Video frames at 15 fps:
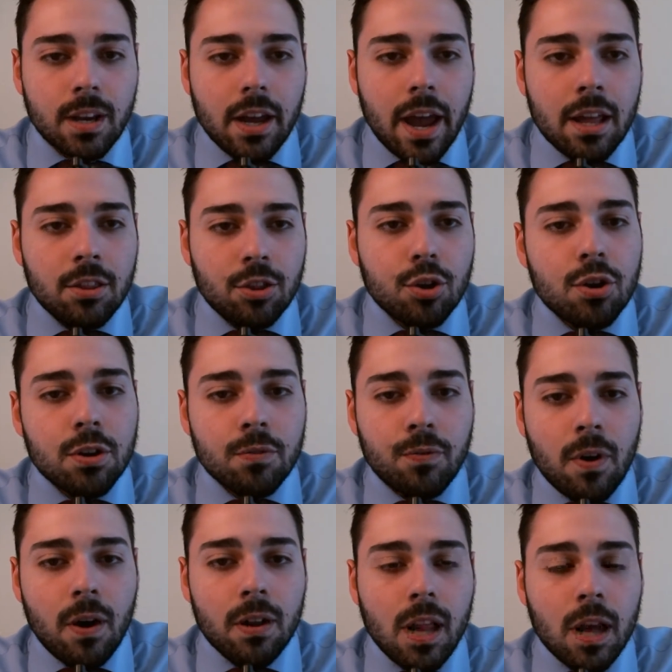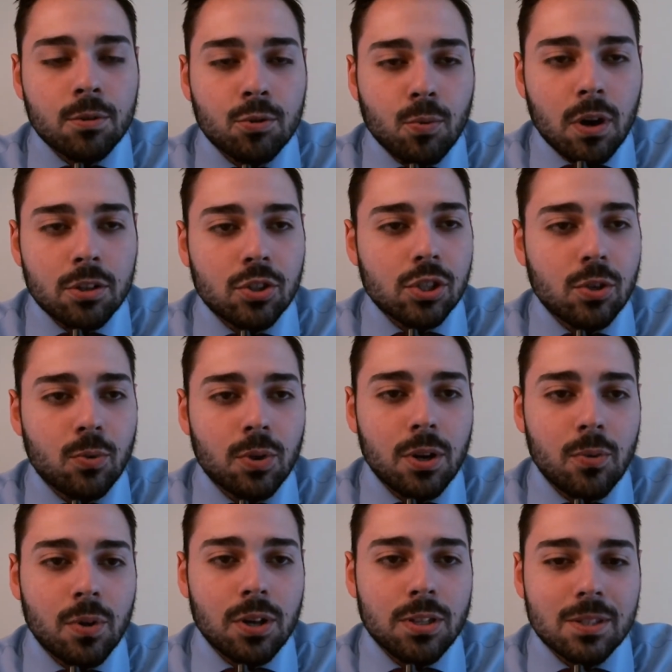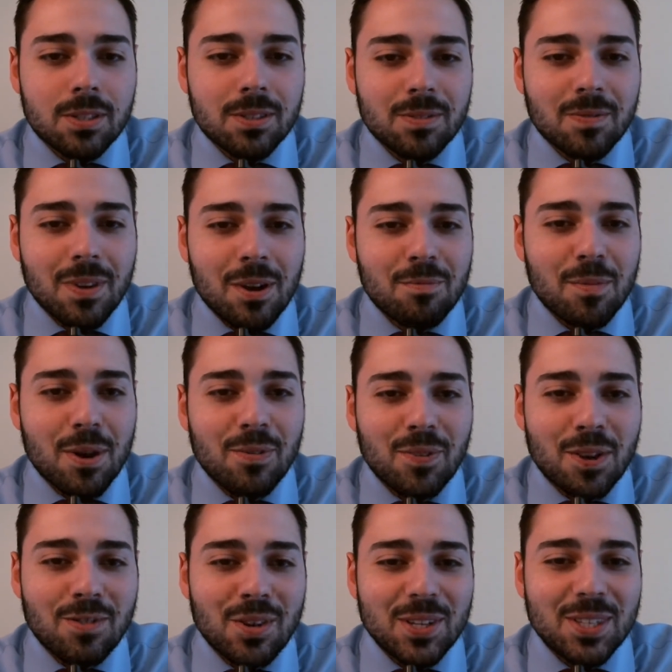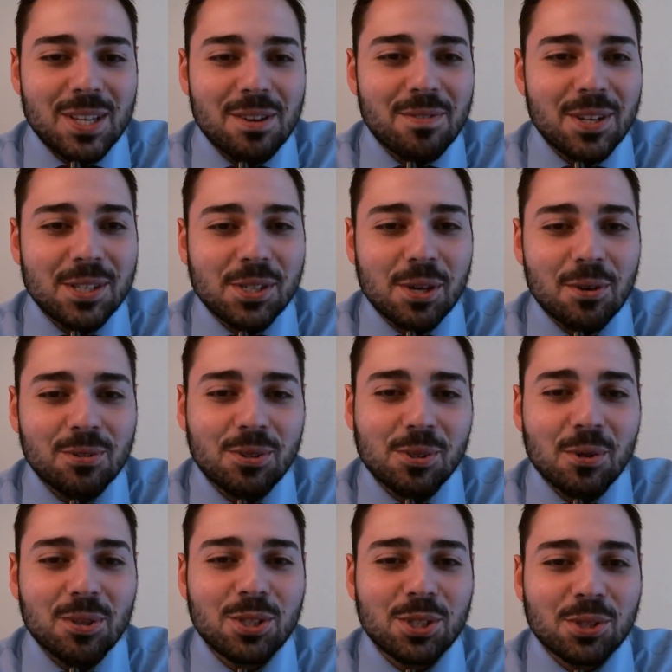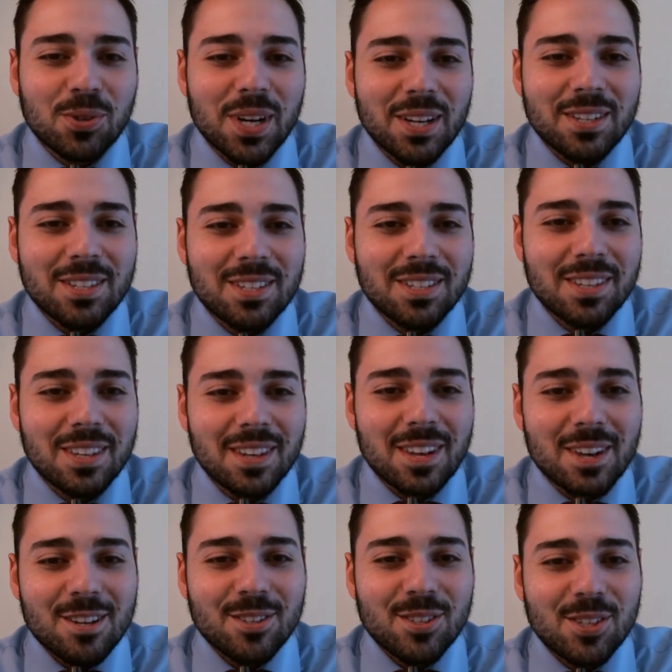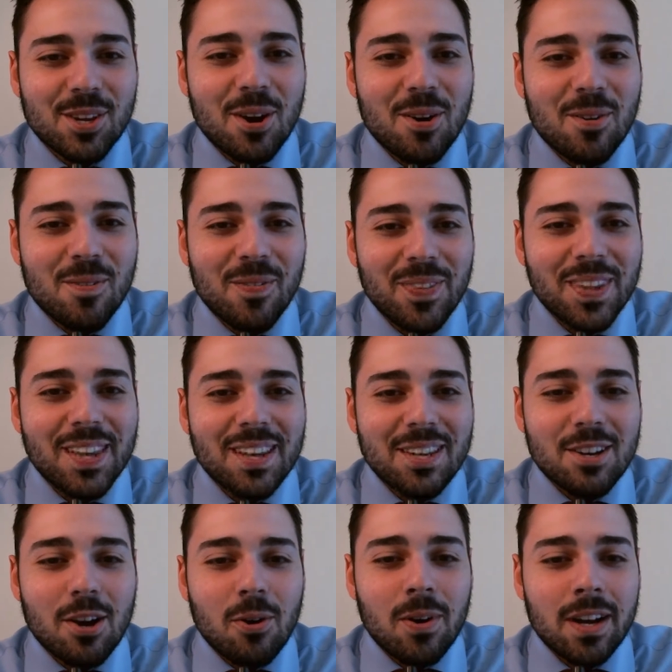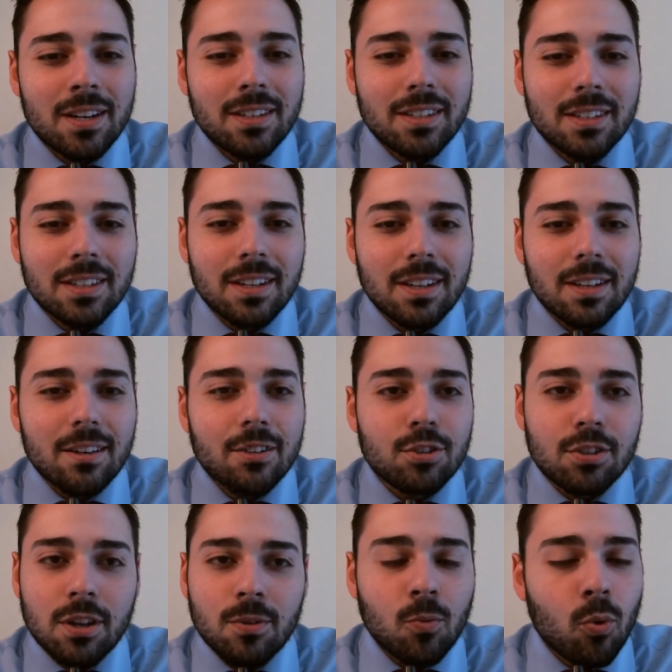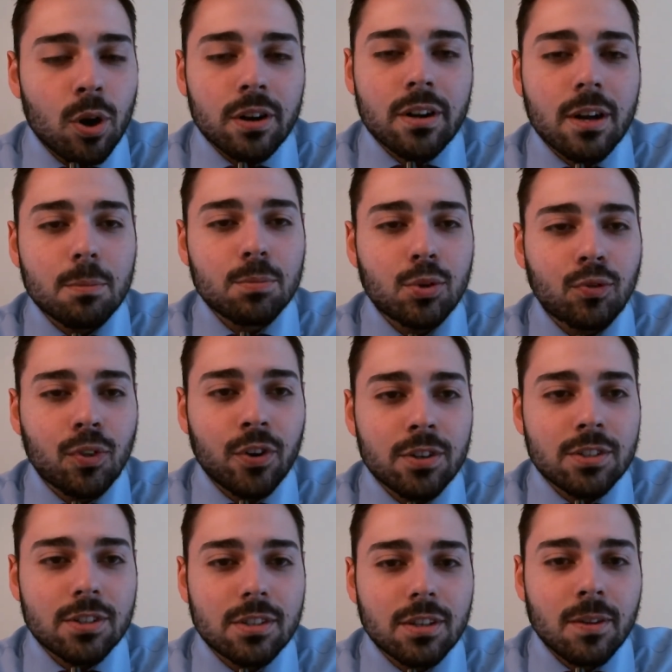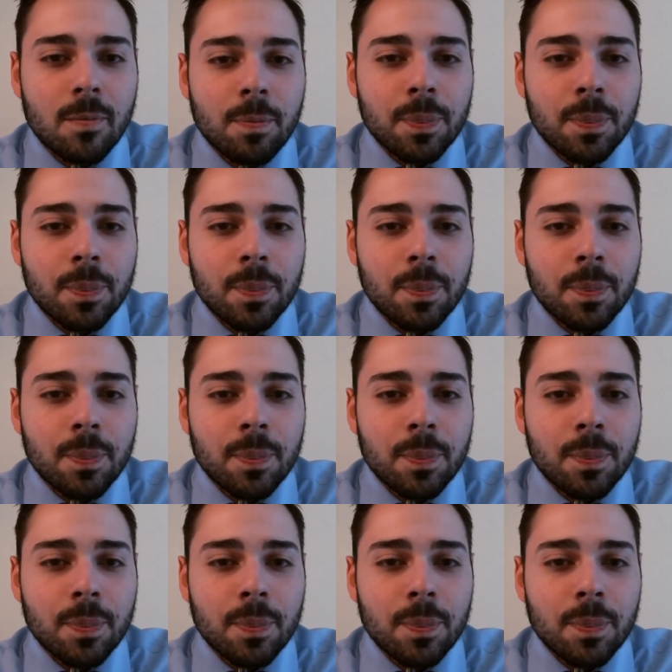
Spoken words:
And third of all, I was watching reruns of my favorite TV show, George Shrinks. So, you know what? Work comes first.